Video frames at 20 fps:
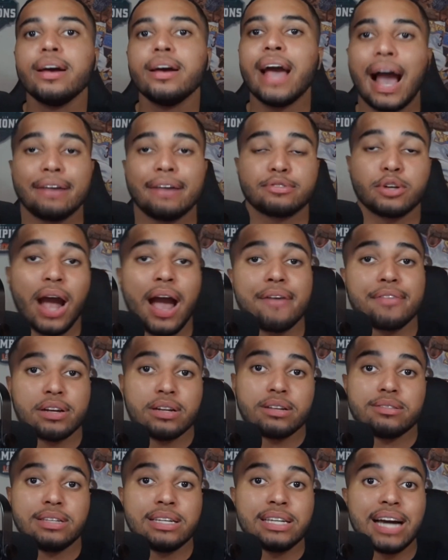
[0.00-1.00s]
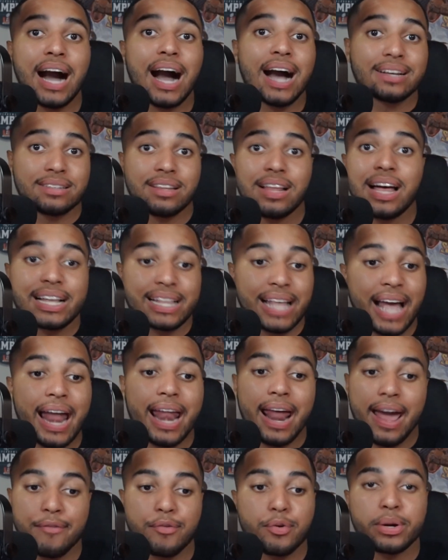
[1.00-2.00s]
after having to see guys like that
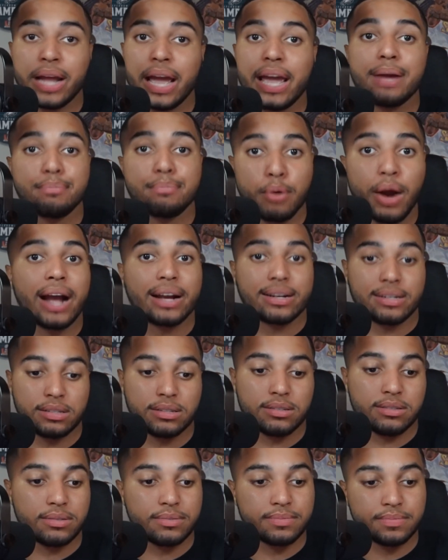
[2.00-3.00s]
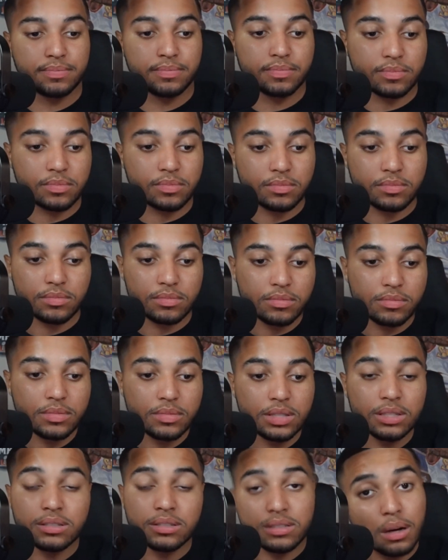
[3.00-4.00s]
every day in practice.
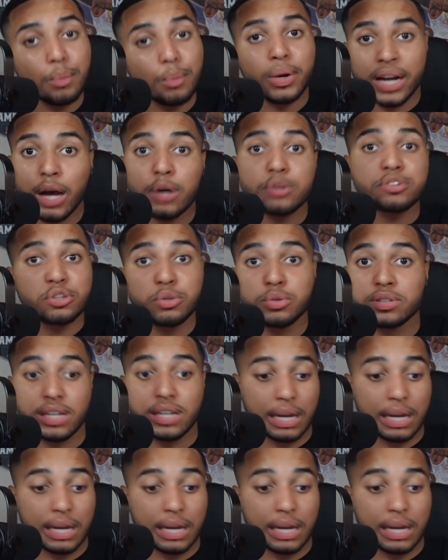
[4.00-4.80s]
Someone else who's going to